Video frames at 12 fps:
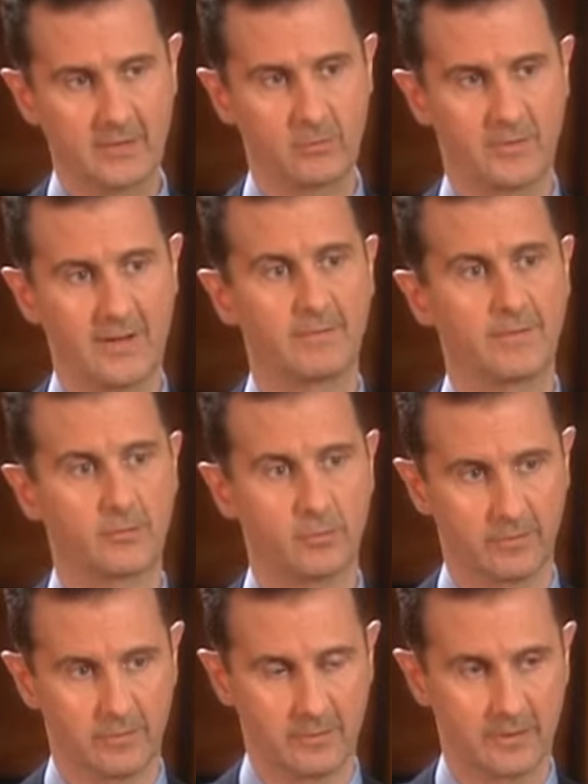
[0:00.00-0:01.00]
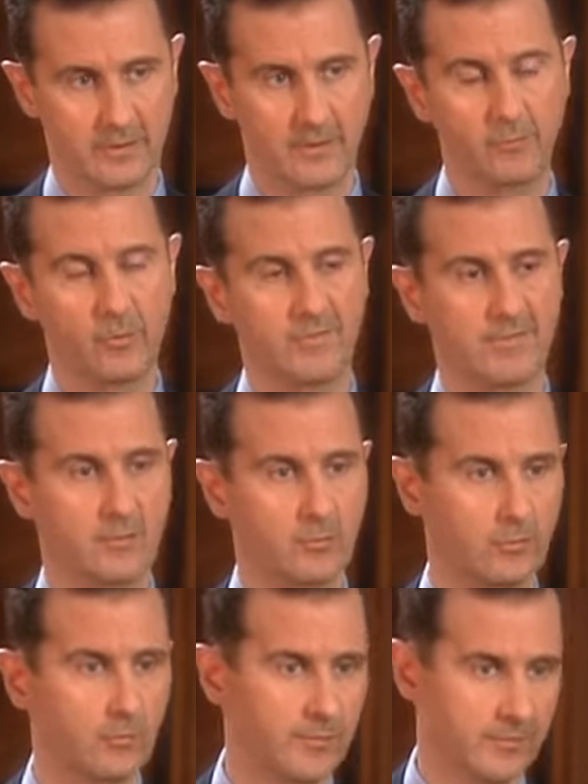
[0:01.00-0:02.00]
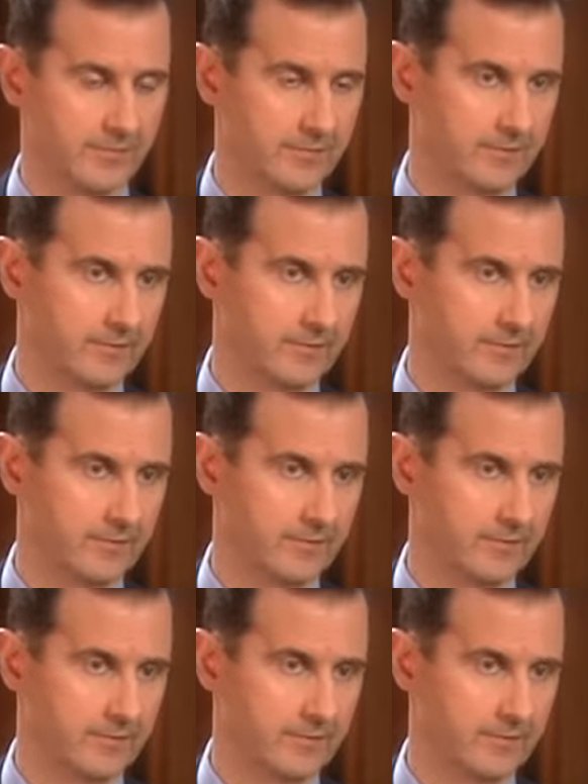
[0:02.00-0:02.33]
to tell the truth, not to listen to rumors.